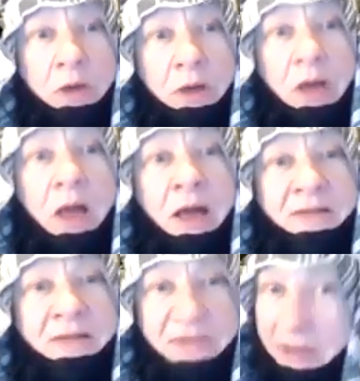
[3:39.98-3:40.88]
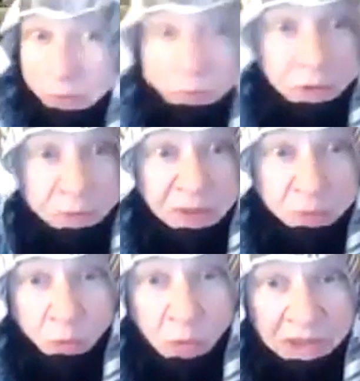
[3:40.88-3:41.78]
Huh, that would be
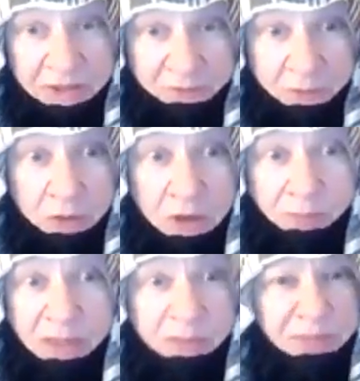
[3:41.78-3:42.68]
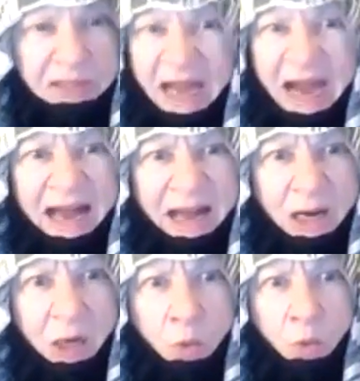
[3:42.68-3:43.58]
wonderful. But
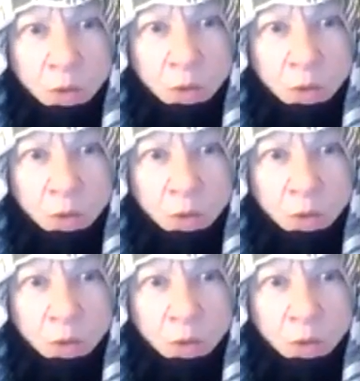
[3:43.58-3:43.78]
how?